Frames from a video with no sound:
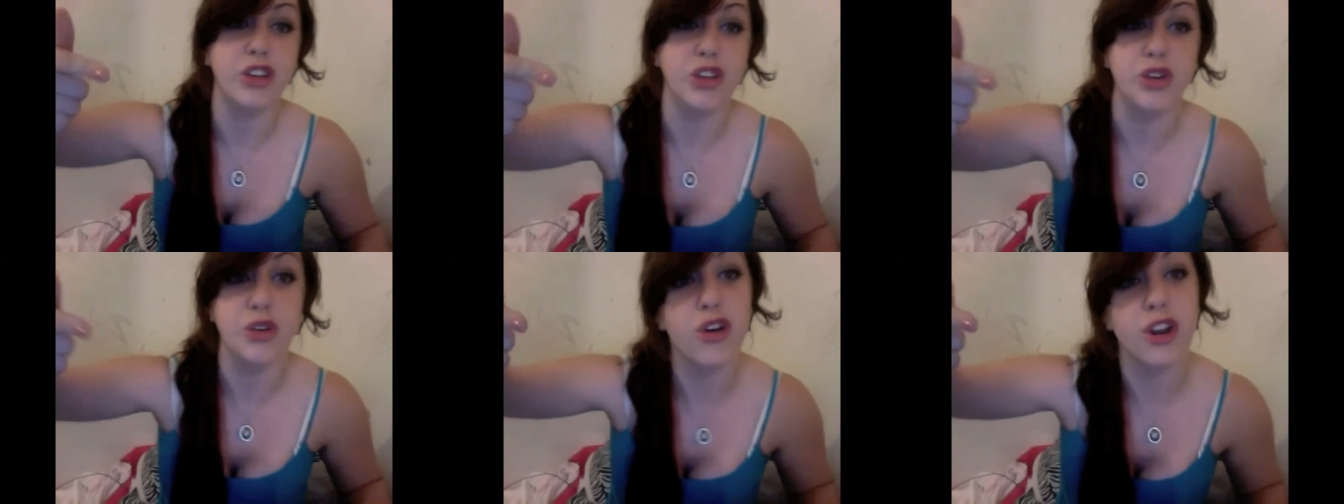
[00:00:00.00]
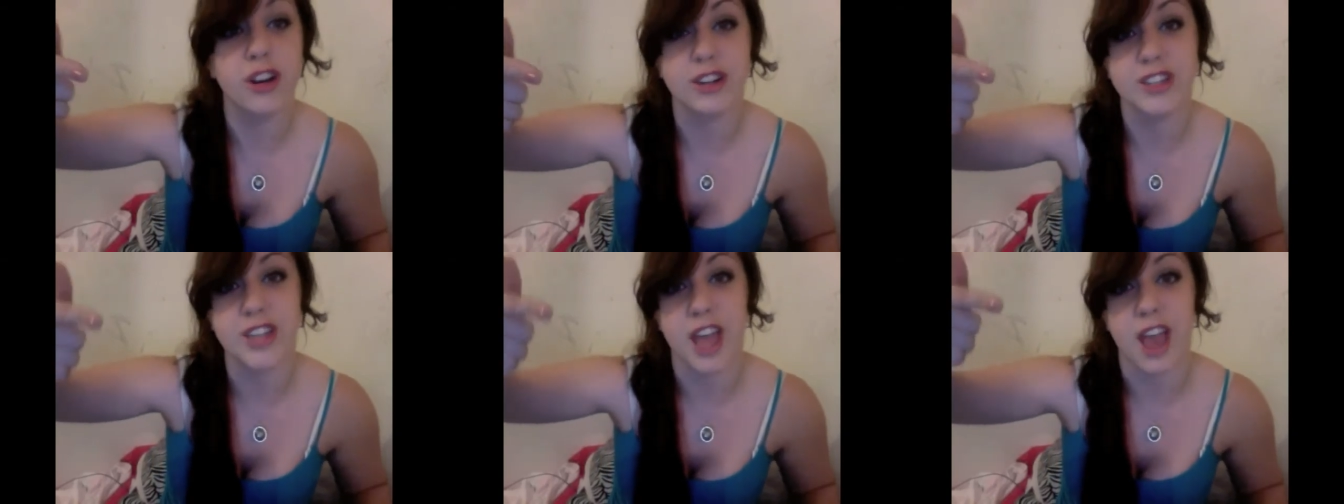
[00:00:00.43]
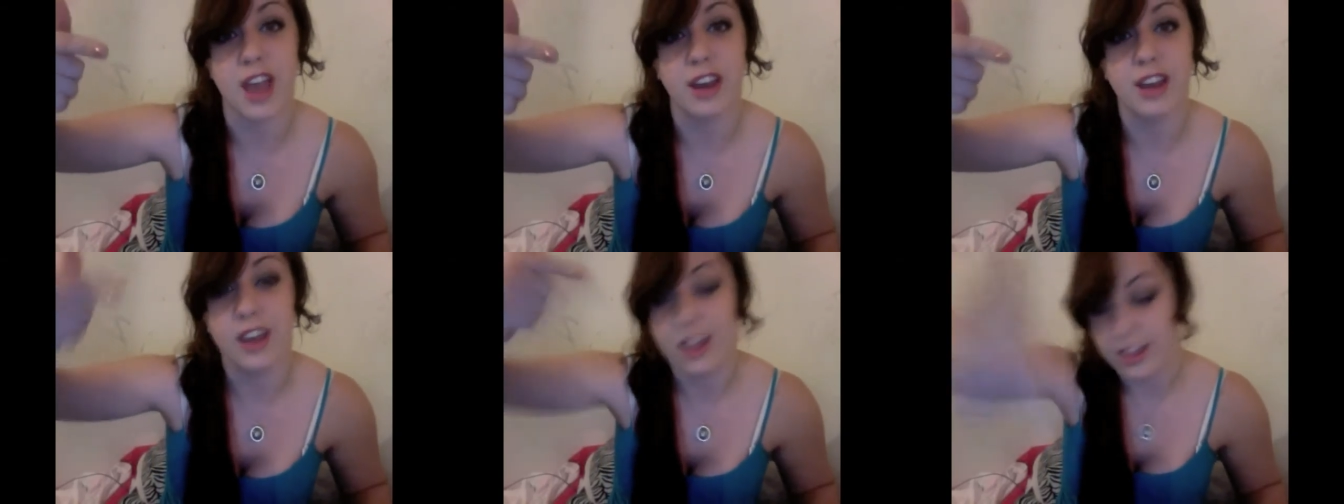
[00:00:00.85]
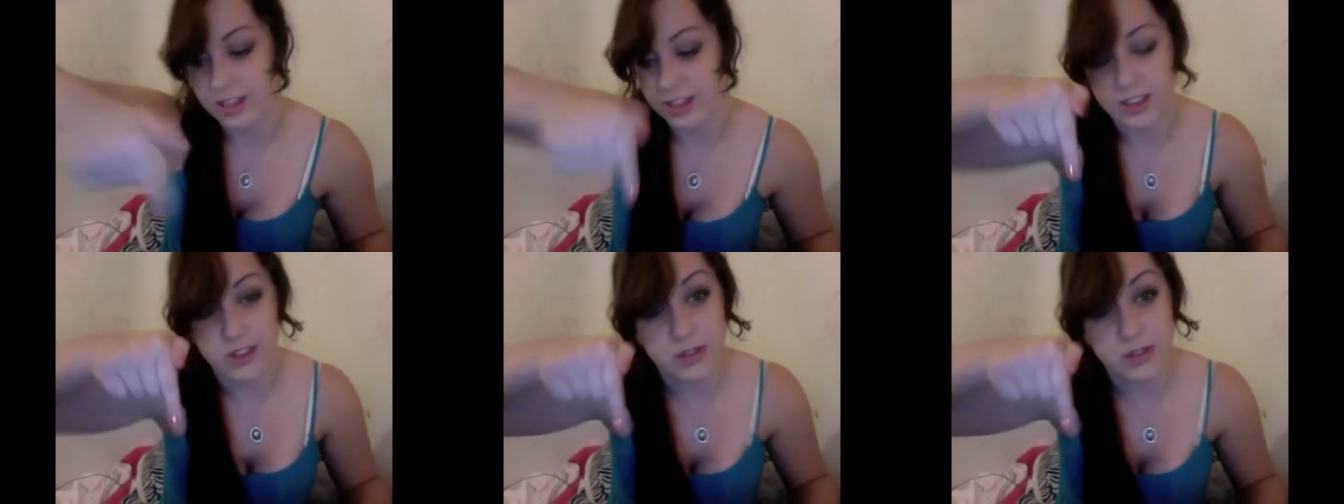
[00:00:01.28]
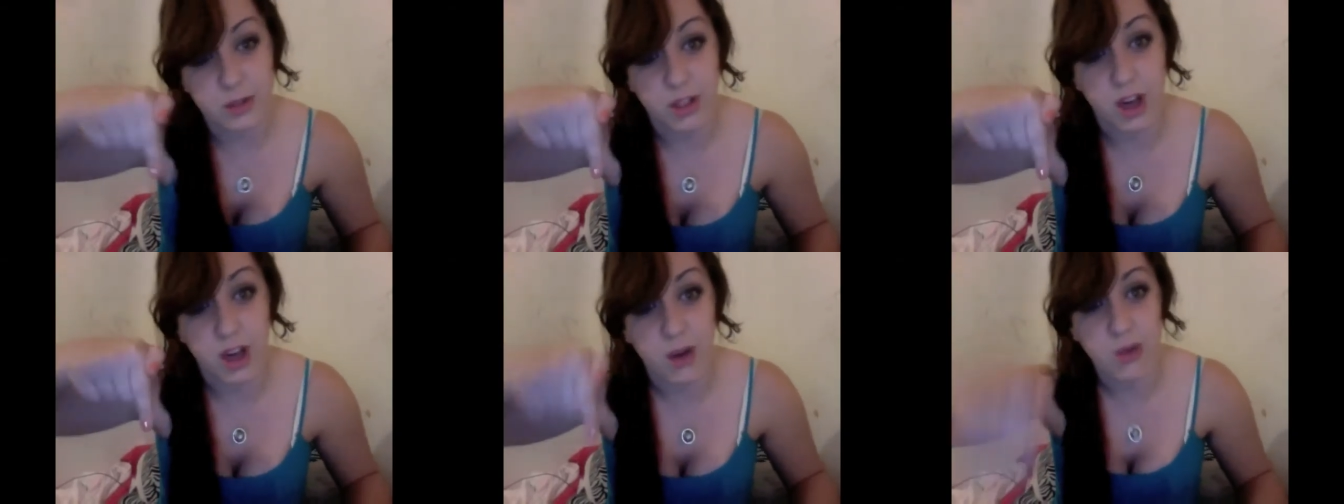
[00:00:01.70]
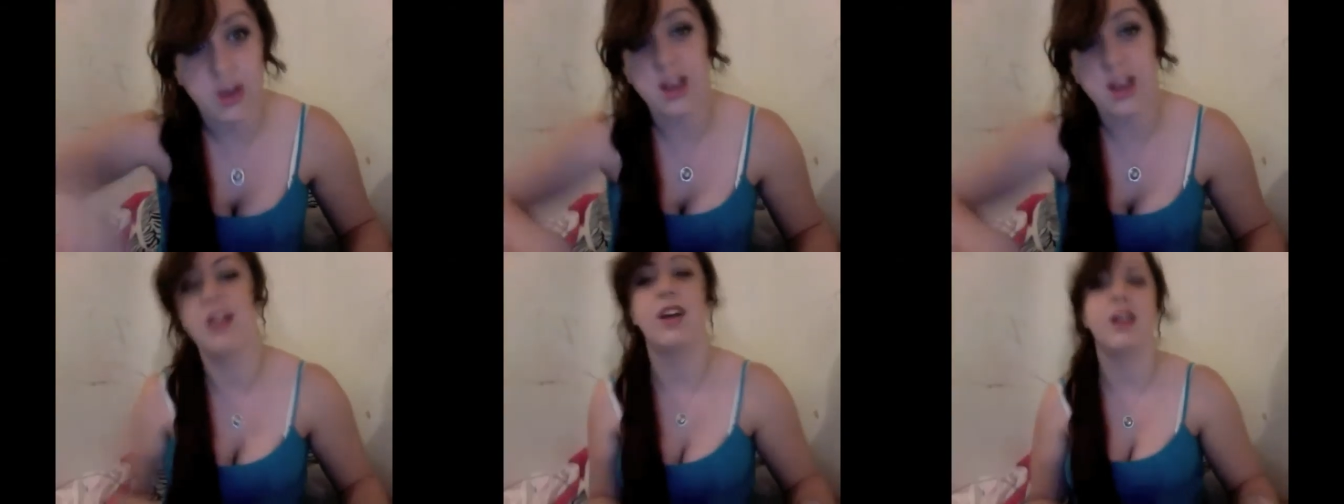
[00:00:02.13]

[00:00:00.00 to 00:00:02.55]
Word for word: you don't understand, leave them below.